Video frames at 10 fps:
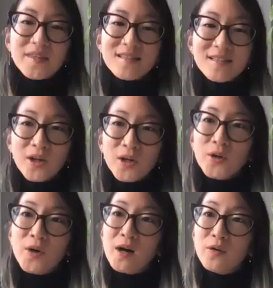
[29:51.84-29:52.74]

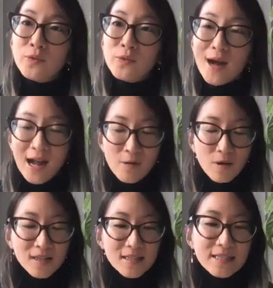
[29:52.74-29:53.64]
So I
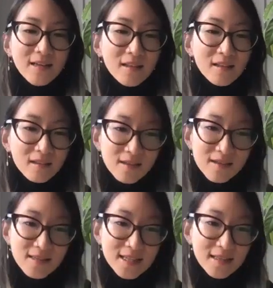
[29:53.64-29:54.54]
want to
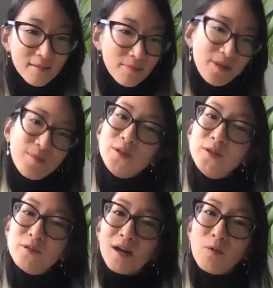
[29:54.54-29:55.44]
alert the people
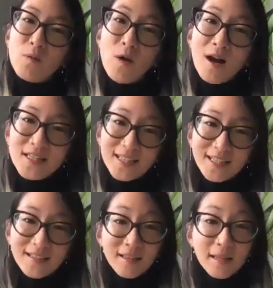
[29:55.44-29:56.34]
who are
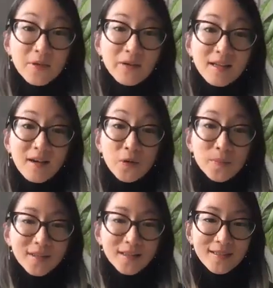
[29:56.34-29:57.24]
watching that I'm going to
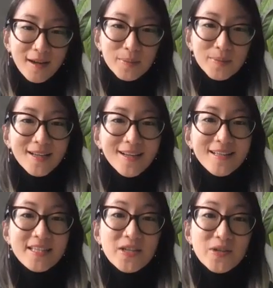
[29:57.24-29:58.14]
open it up
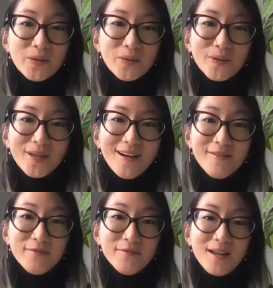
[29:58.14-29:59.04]
to
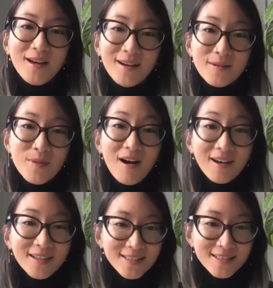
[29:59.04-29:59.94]

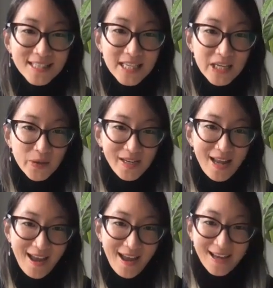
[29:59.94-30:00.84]
audience
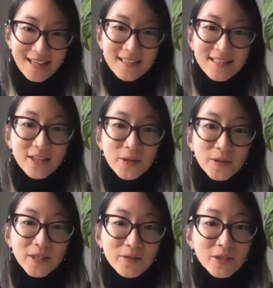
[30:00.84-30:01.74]
Q&A. So
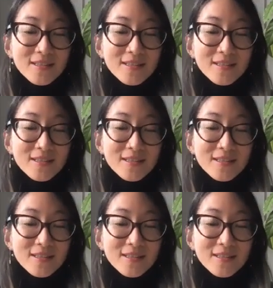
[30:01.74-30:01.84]
you should